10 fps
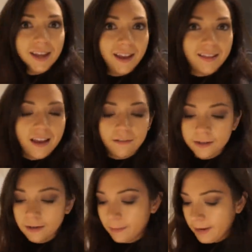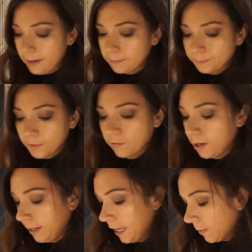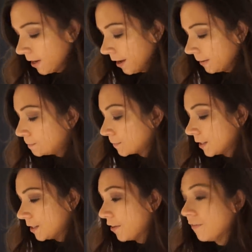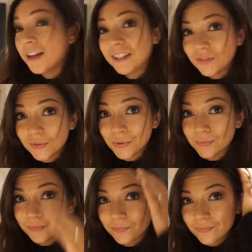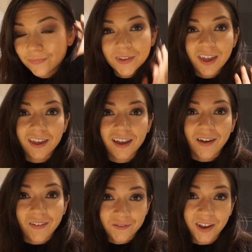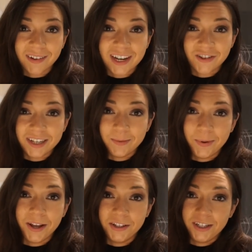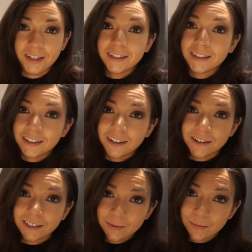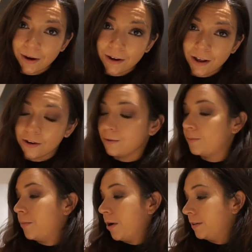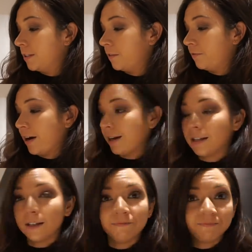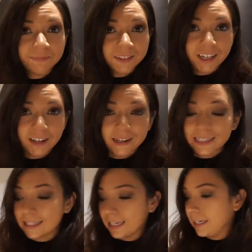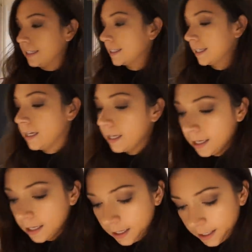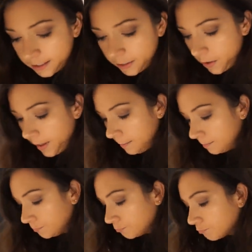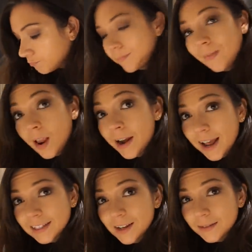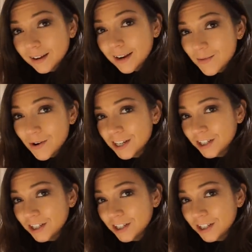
tea in the oven in a minute. Right, here we go. So first of all, very interesting purchase. Got some bonio bones for Frank. He likes these. So you got them. Next up, slightly more